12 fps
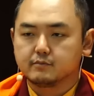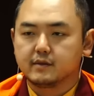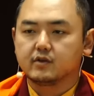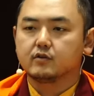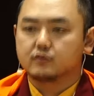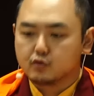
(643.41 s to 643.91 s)

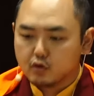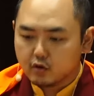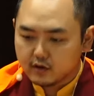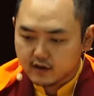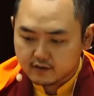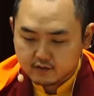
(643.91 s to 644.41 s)
because gold
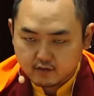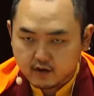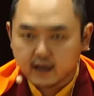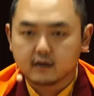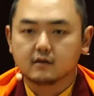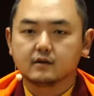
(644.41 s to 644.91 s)
is
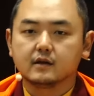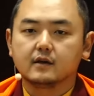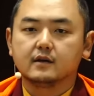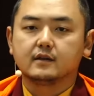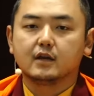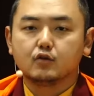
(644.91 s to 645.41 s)
real.
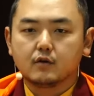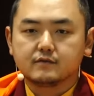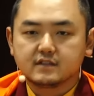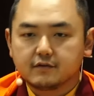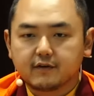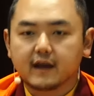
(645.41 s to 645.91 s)
Then you have
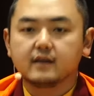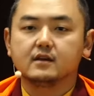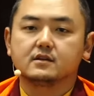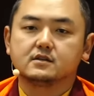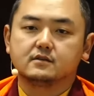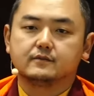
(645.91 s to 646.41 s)
defined it.